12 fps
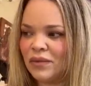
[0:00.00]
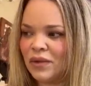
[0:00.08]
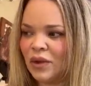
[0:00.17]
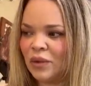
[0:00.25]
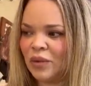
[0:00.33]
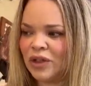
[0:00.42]

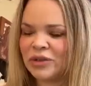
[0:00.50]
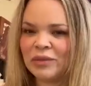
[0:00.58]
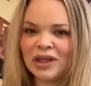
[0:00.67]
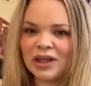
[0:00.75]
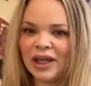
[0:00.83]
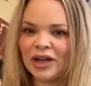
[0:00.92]
Um, which a
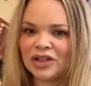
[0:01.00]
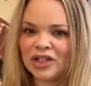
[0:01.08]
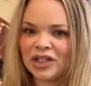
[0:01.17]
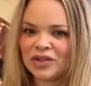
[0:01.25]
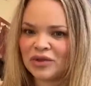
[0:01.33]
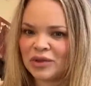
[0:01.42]
month later she
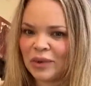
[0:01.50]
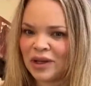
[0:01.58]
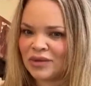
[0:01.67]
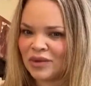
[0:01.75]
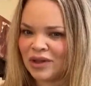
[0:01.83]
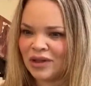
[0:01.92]
just
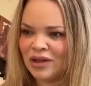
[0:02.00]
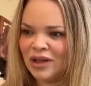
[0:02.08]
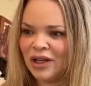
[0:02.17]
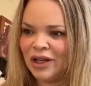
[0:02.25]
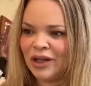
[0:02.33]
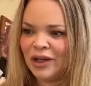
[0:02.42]
responds with a,
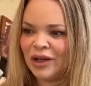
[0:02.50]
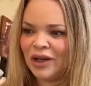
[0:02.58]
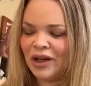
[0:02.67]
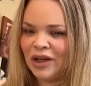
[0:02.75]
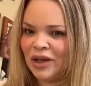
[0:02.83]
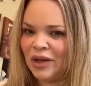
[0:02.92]

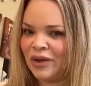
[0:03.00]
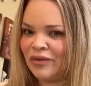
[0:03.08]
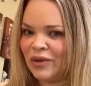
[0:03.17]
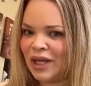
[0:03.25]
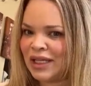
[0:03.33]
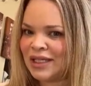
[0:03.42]
a nude of
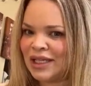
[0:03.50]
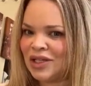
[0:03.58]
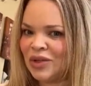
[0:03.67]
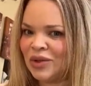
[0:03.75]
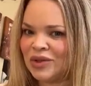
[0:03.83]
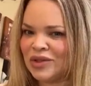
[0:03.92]
me and says,
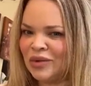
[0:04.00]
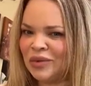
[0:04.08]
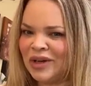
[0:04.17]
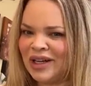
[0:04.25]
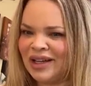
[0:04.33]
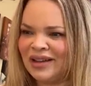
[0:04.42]
you look so
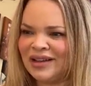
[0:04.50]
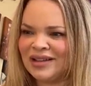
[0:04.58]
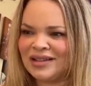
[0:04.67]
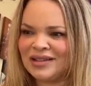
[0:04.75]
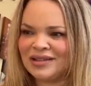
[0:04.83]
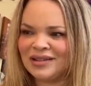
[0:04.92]
pretty in
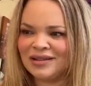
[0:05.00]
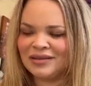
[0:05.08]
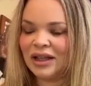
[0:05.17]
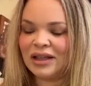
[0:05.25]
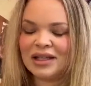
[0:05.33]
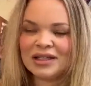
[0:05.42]
this.
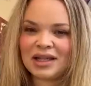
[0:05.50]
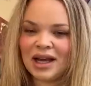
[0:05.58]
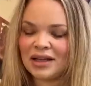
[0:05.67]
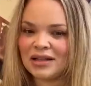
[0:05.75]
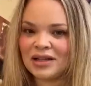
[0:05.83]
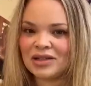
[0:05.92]
In these
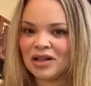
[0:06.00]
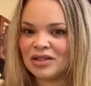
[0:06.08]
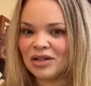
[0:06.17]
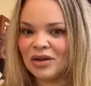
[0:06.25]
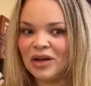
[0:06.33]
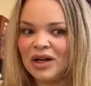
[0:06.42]
texts, there's
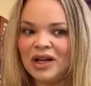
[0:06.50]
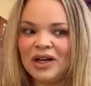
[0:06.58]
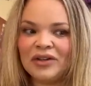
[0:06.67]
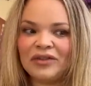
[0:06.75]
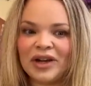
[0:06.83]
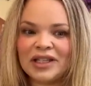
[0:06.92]
also
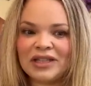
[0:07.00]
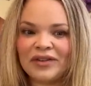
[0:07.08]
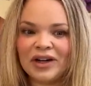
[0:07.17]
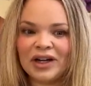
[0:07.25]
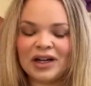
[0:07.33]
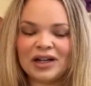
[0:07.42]
friends of
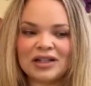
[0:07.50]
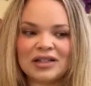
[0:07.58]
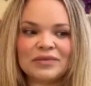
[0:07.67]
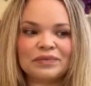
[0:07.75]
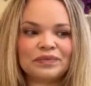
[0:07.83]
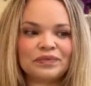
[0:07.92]
hers.